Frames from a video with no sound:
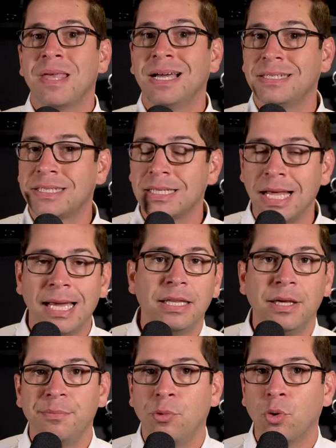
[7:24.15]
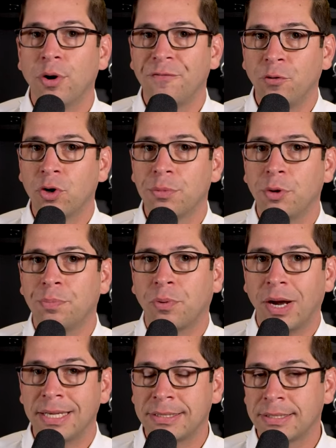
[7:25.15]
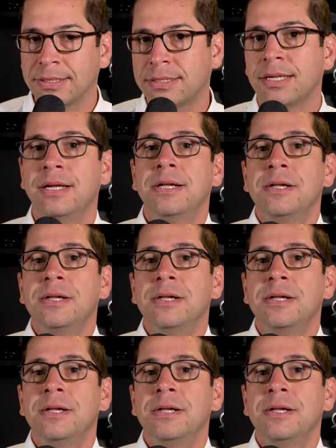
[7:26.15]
at slightly more affordable prices